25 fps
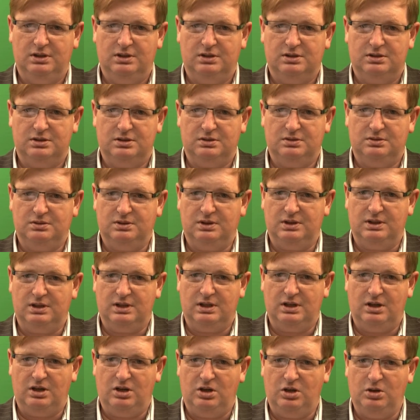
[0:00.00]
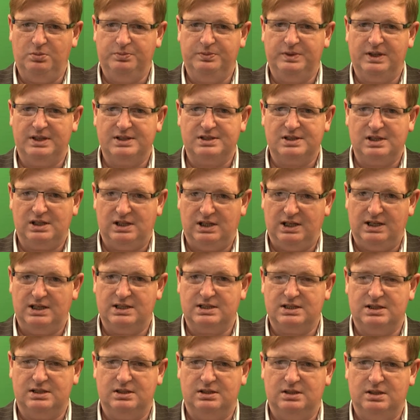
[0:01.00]
So I hope that's a
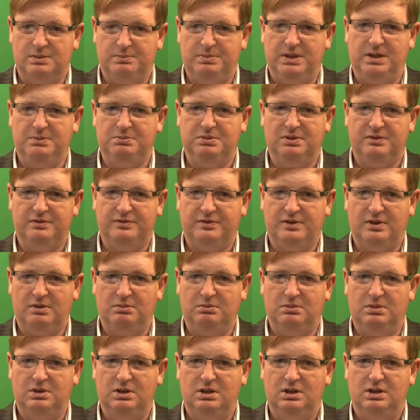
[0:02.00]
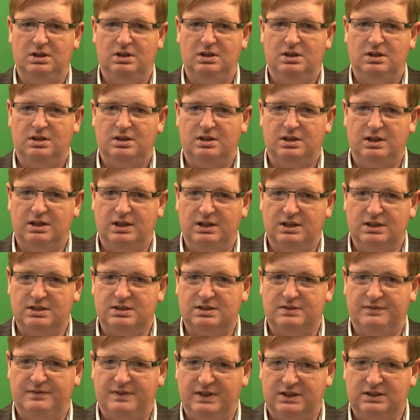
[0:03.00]
lesson to people from the
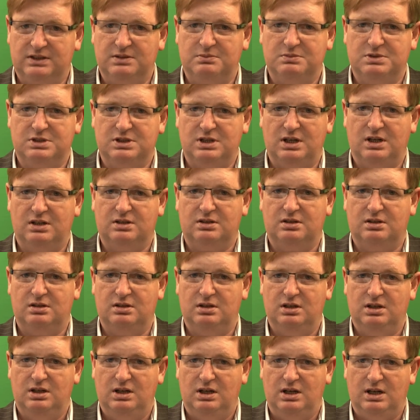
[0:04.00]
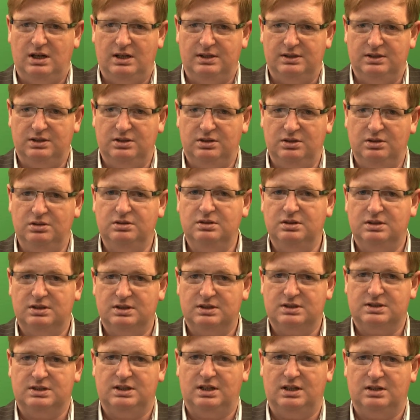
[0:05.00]
innocent victim sector and the
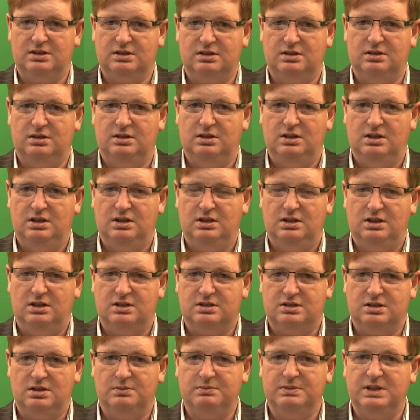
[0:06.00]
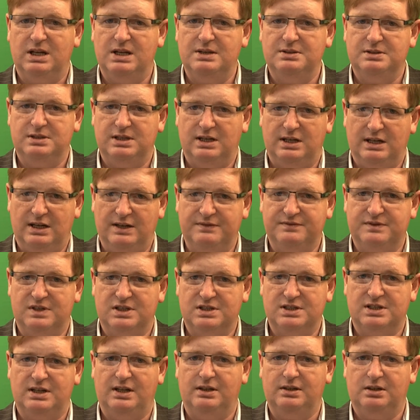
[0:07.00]
unionist sector and sometimes you have to
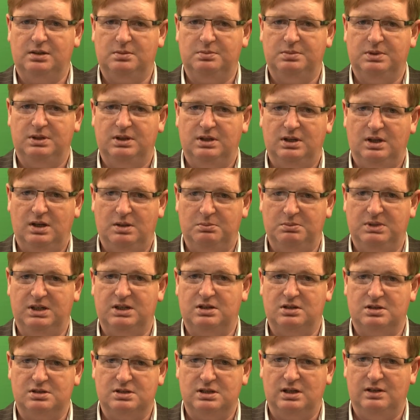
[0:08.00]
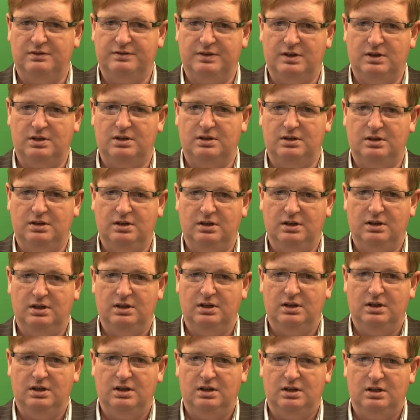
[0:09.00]
stand up and make yourself heard.
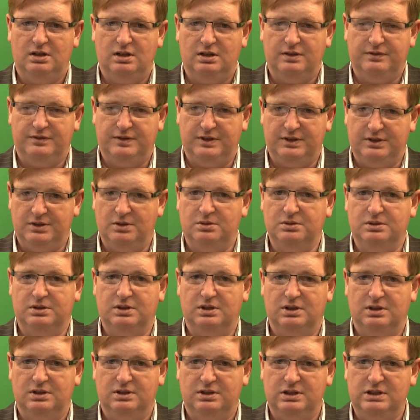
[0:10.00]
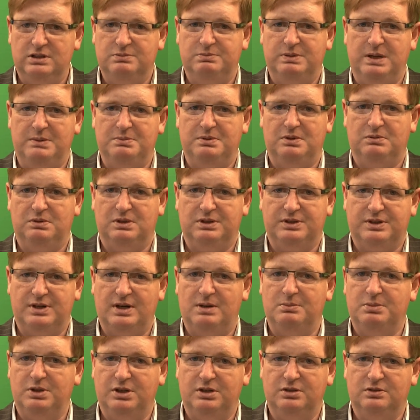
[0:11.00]
If you don't, these people will
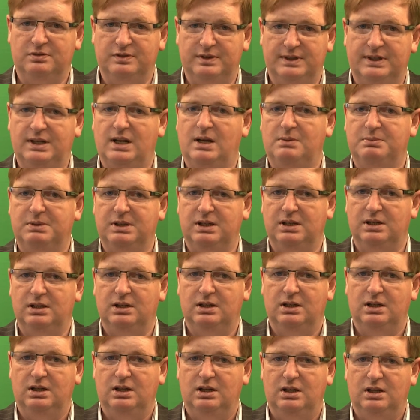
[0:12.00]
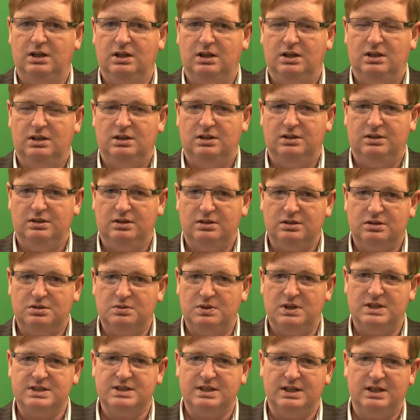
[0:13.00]
tramp out over the top of you. Now, the other
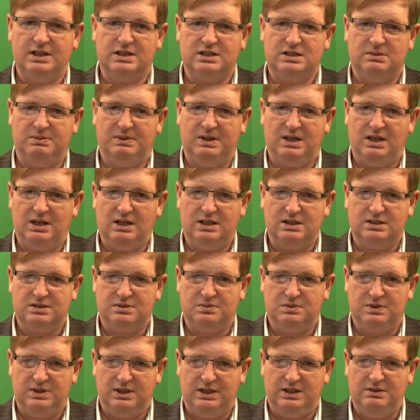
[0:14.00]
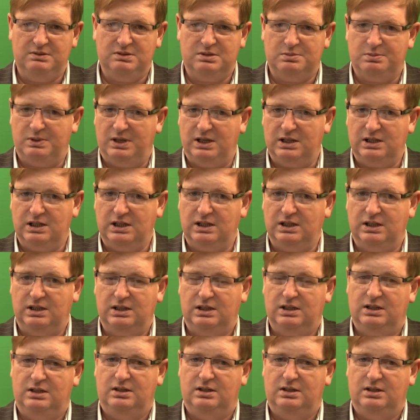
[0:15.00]
question has to be asked with Eames Bradley.